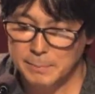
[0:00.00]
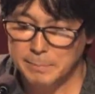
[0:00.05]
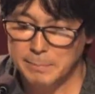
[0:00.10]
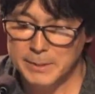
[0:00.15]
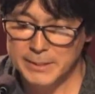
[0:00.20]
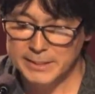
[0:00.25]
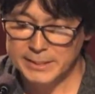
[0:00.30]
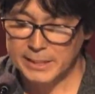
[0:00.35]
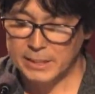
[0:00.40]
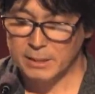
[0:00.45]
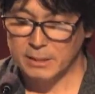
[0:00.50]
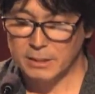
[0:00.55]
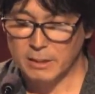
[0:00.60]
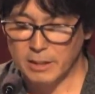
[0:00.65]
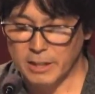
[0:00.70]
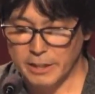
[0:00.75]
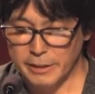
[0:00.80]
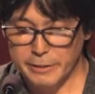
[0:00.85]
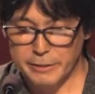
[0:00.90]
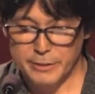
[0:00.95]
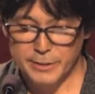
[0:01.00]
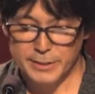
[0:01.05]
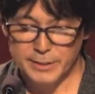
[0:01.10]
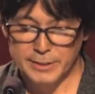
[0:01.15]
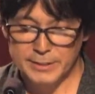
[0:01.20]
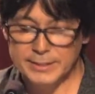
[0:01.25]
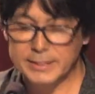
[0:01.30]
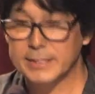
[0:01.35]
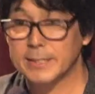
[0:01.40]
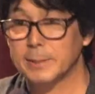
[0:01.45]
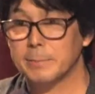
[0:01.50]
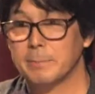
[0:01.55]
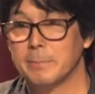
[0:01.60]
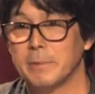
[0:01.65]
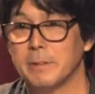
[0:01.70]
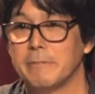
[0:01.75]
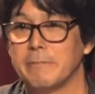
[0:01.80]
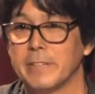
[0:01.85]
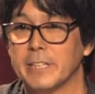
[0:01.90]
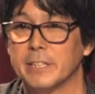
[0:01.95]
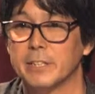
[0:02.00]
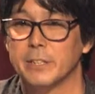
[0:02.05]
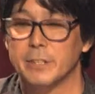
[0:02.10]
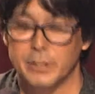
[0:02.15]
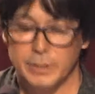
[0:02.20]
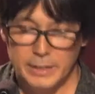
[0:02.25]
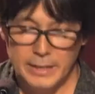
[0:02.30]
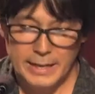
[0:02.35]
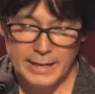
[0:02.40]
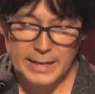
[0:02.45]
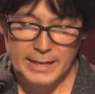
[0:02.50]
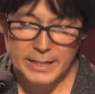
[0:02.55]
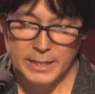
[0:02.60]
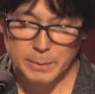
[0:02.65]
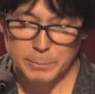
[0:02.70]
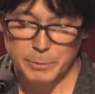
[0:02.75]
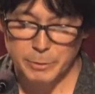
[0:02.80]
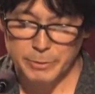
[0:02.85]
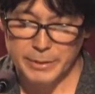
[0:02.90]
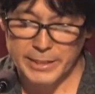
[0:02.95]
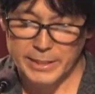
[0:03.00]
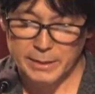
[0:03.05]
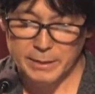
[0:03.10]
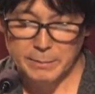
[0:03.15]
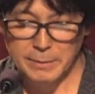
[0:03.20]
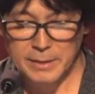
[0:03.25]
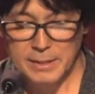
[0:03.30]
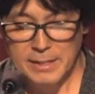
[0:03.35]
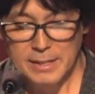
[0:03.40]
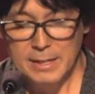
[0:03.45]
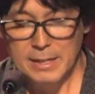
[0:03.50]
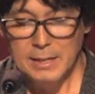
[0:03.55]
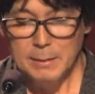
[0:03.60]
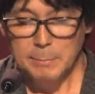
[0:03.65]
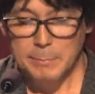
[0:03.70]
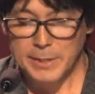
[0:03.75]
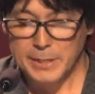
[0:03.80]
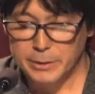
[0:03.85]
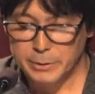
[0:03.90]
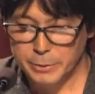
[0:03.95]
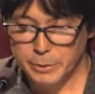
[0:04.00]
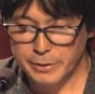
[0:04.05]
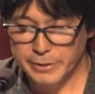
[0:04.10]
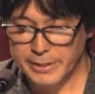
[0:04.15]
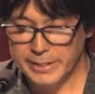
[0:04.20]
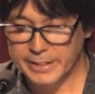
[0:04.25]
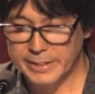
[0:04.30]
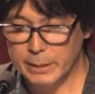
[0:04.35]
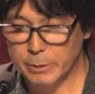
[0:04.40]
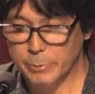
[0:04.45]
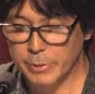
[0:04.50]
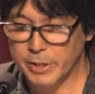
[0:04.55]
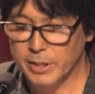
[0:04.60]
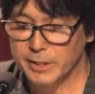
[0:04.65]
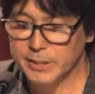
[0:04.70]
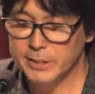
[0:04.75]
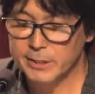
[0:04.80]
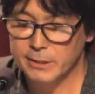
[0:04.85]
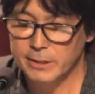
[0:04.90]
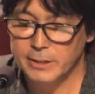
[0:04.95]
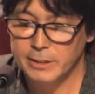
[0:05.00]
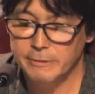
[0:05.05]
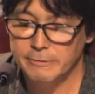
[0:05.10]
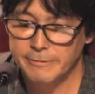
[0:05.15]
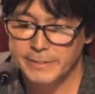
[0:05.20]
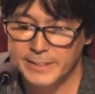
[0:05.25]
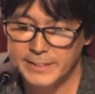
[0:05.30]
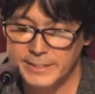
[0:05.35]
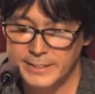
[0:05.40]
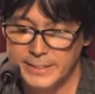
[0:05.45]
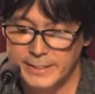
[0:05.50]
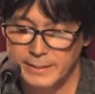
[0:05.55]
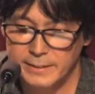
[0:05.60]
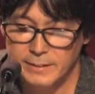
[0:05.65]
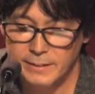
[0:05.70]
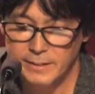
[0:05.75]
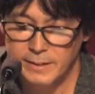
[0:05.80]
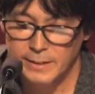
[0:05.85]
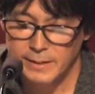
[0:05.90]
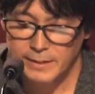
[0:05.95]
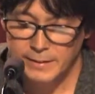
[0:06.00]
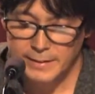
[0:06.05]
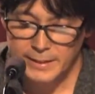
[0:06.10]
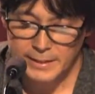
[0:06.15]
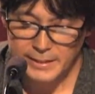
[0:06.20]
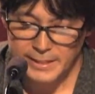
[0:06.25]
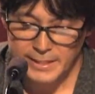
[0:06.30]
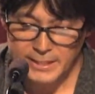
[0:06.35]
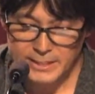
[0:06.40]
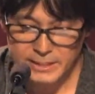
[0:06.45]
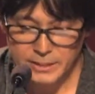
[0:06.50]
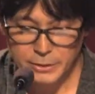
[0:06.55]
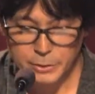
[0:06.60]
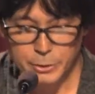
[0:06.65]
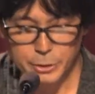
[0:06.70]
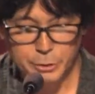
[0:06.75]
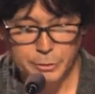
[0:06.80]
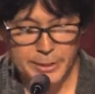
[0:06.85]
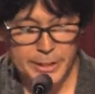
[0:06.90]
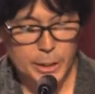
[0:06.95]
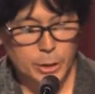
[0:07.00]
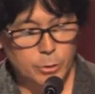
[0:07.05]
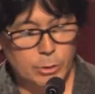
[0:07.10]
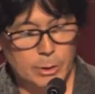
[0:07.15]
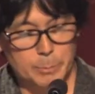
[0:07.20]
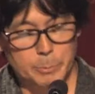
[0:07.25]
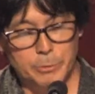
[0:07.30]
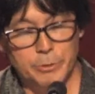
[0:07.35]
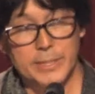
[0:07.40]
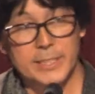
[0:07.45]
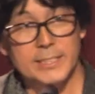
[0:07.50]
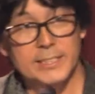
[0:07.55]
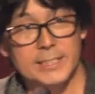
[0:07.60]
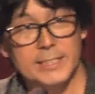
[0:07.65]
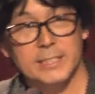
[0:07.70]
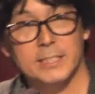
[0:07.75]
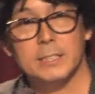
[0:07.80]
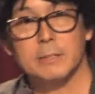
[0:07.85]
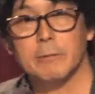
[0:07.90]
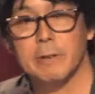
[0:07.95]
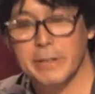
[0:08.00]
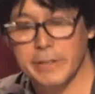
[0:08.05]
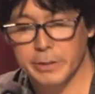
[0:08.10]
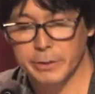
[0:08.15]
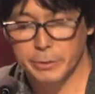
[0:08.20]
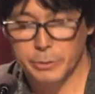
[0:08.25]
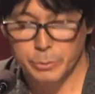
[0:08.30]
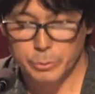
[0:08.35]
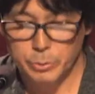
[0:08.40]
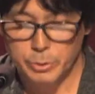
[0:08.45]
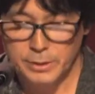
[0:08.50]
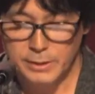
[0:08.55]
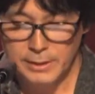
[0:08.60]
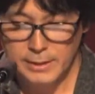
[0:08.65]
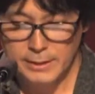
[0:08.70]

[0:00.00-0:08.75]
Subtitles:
Michelle, Arthur, Jim, Victor, and Maureen, but I do think that we all share a conviction that these new trade cooperations, rather new